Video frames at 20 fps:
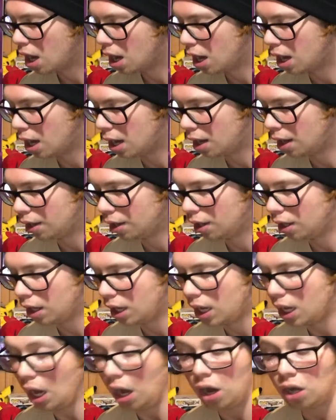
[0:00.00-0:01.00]

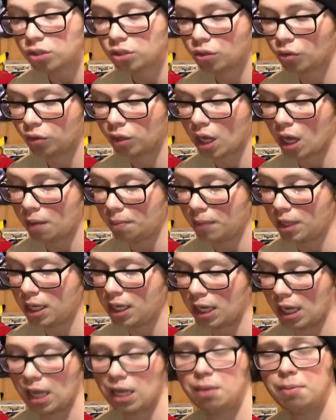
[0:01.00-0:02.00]
also gave
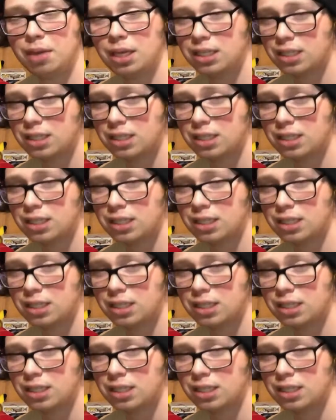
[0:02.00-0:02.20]
me Enemy